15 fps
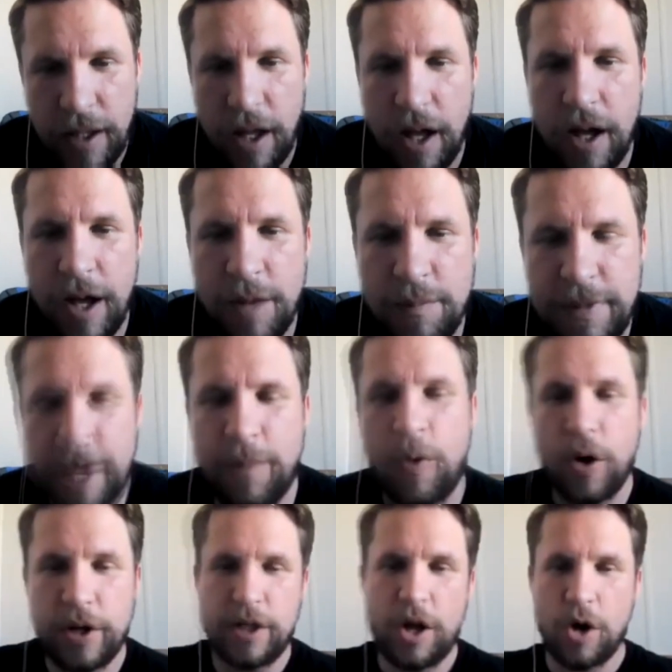Um,
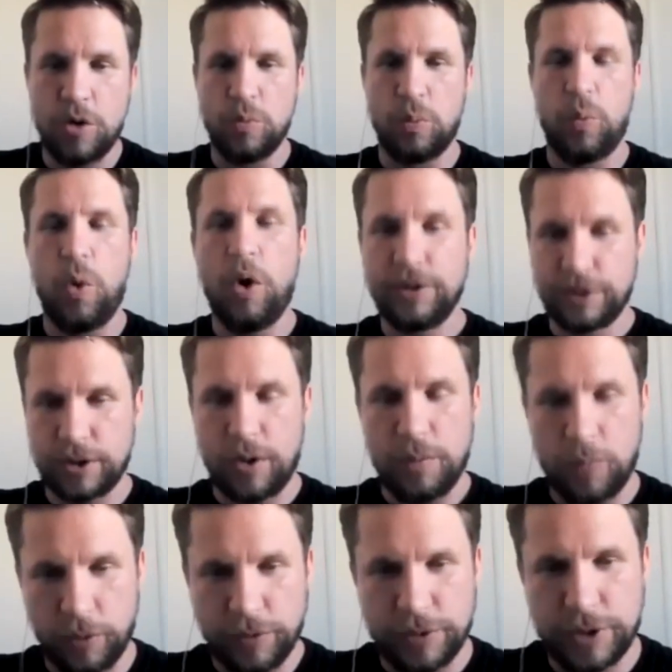now I know what I
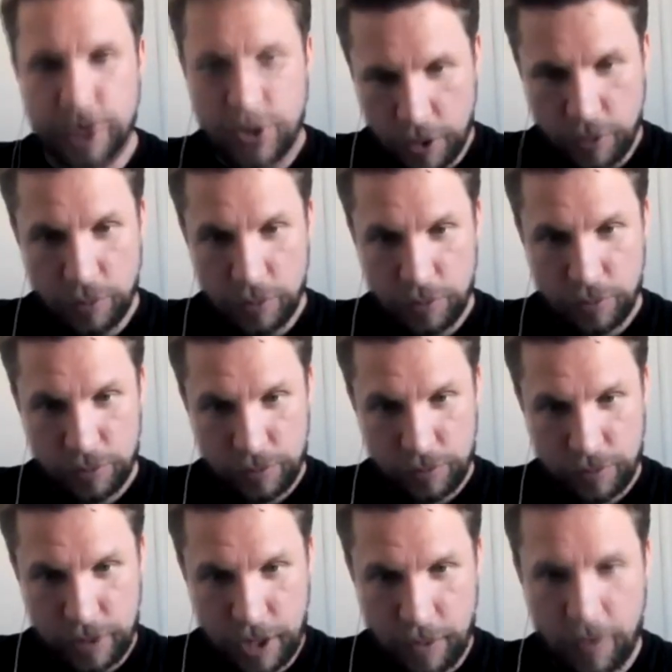want to do.
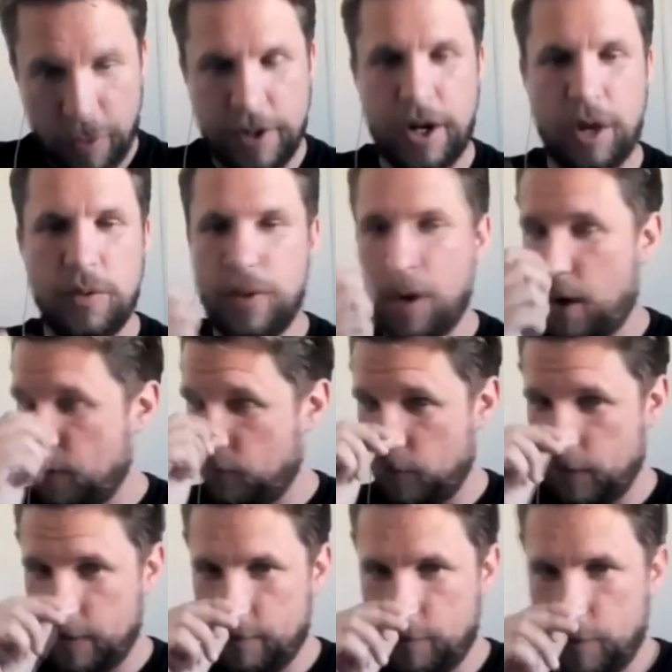You know, I know that I
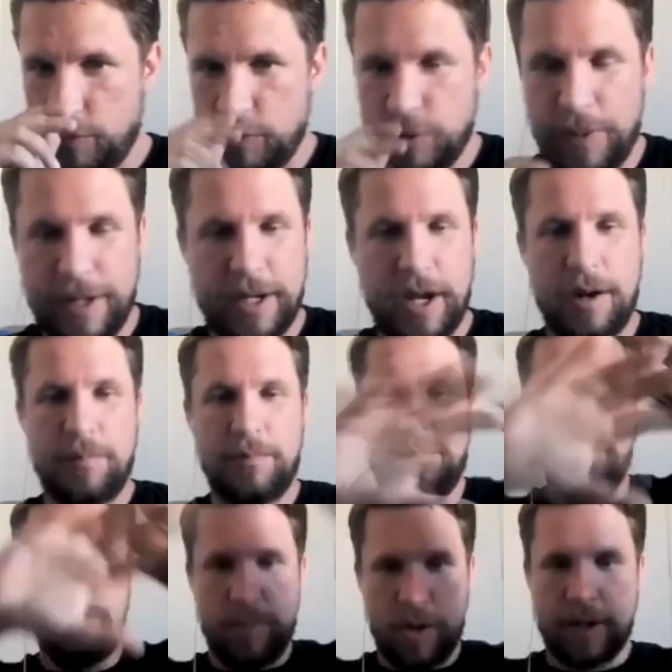want the room to end up
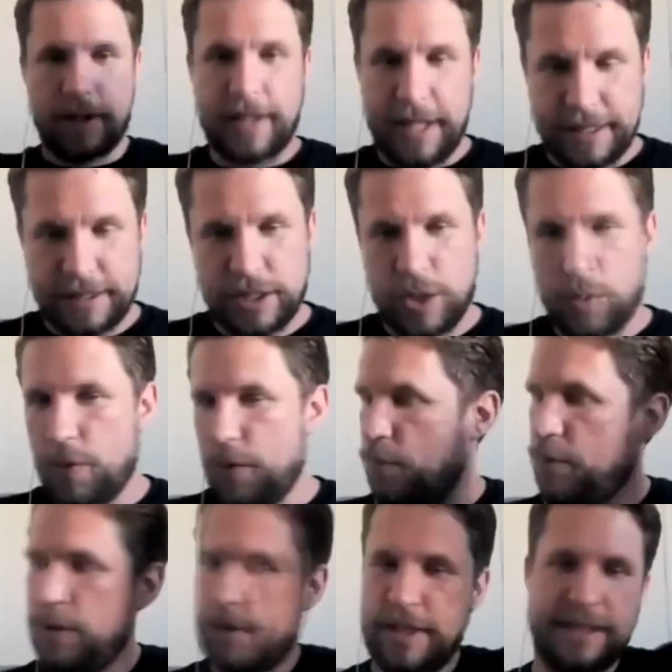like this. I want
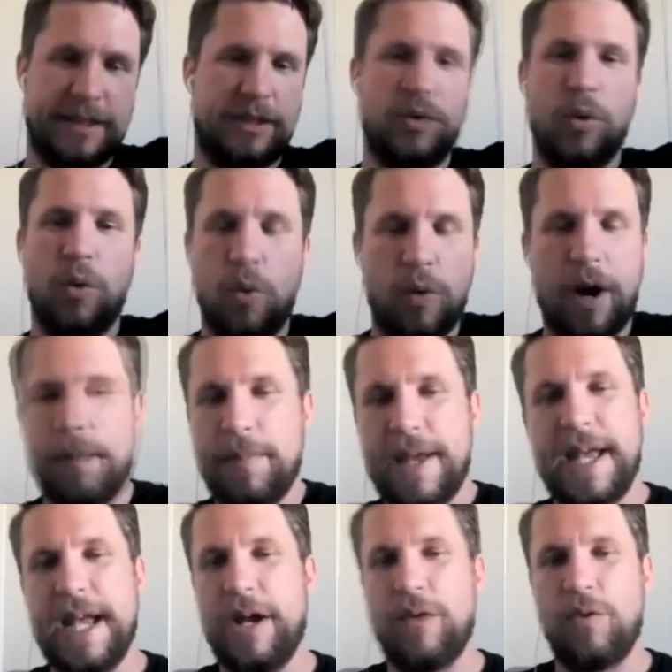to put this door up
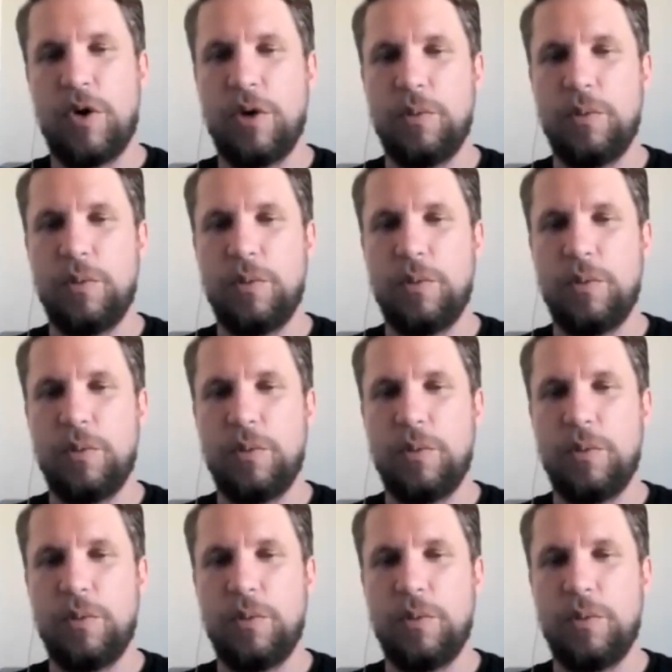here, or I